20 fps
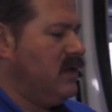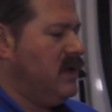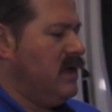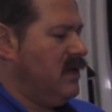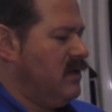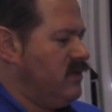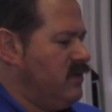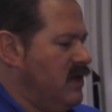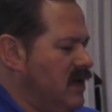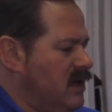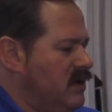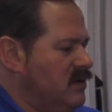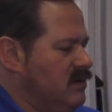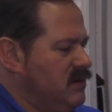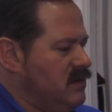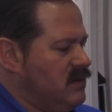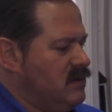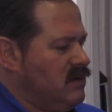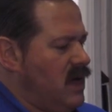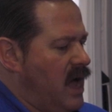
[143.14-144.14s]
only other thing
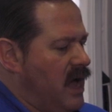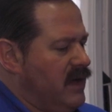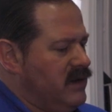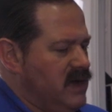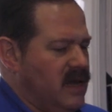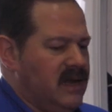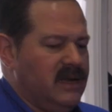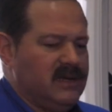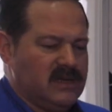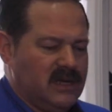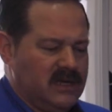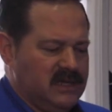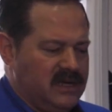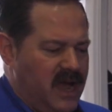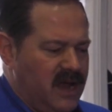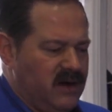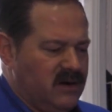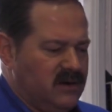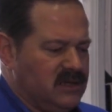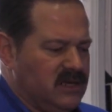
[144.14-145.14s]
I need is a
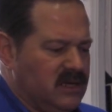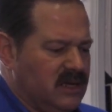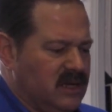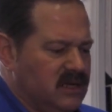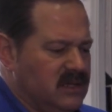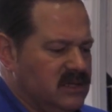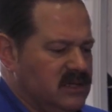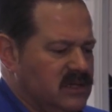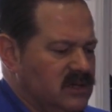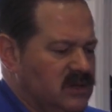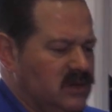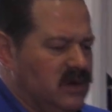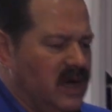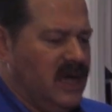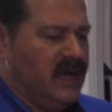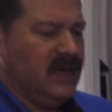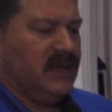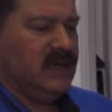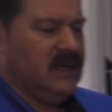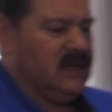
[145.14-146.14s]
container
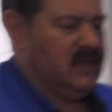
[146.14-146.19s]
to